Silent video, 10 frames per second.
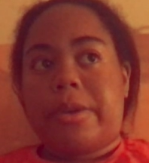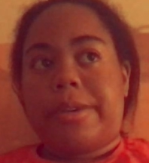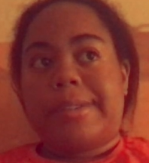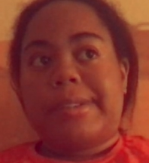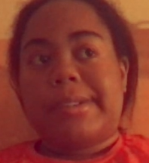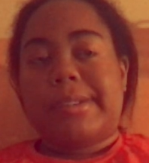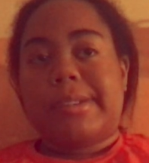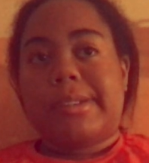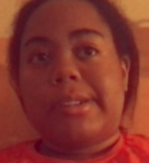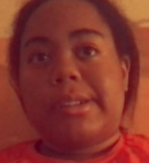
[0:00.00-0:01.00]

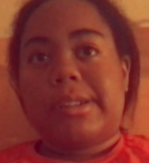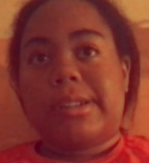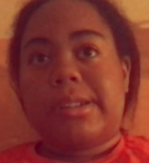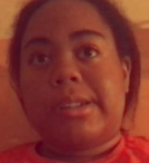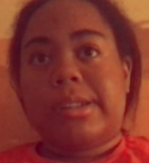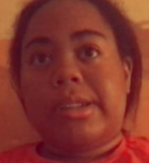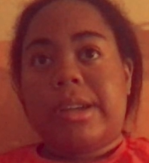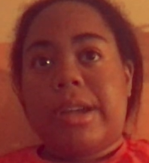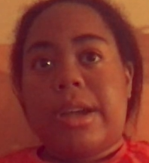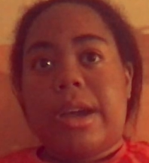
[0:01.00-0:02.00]
Uh,
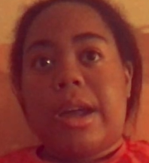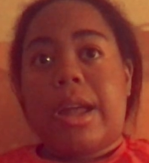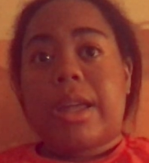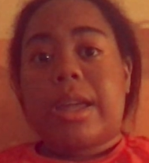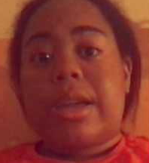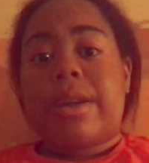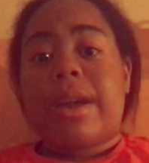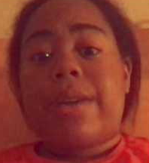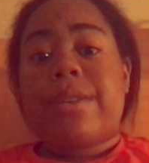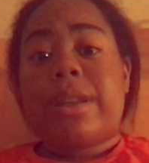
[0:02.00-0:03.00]
I like
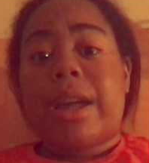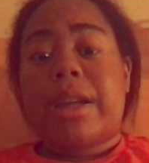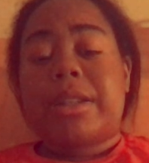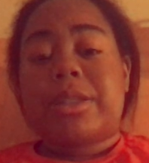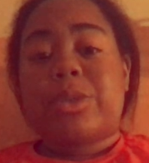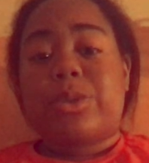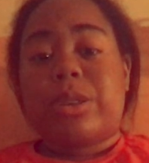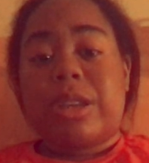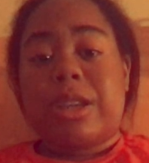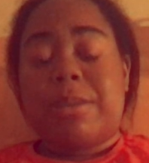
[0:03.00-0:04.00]
I even like
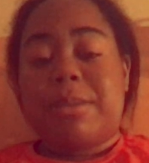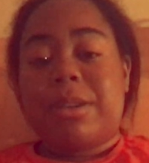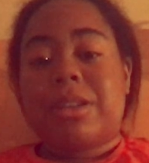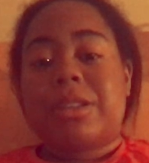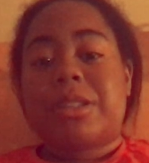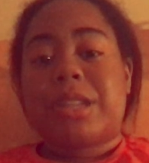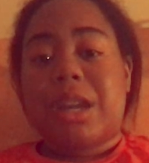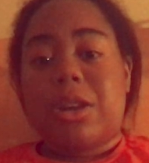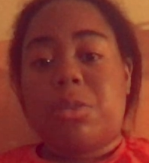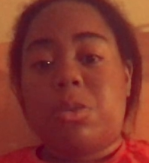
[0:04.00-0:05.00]
Scream,
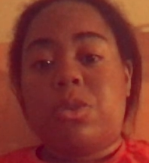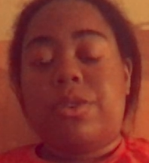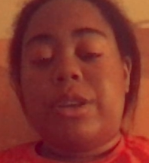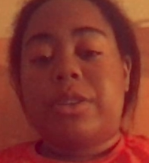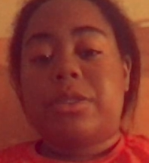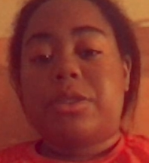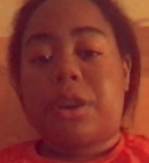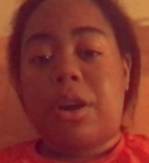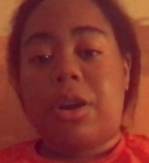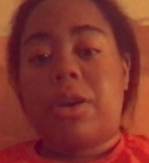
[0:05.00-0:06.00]
scary movies,
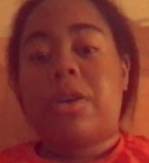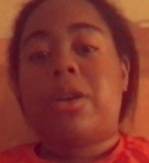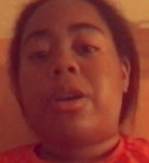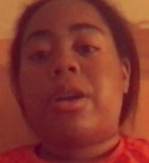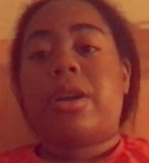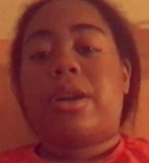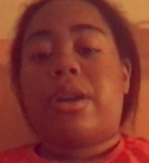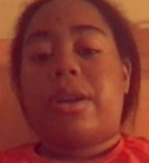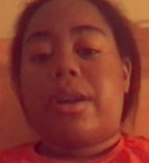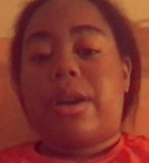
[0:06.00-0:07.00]
Saw.
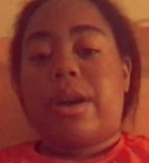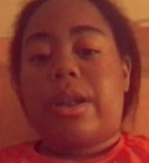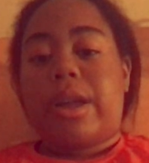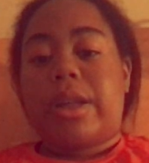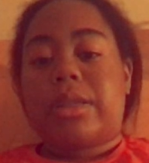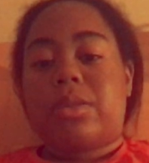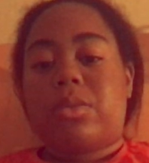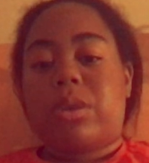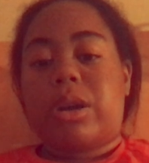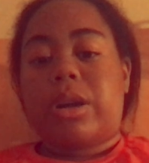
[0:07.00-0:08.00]
I like to
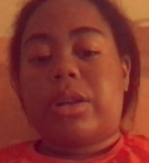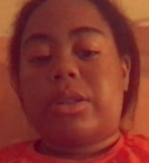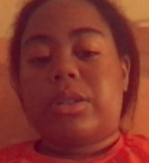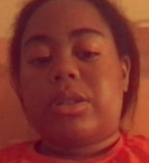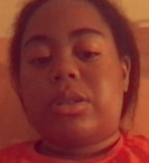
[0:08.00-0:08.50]
watch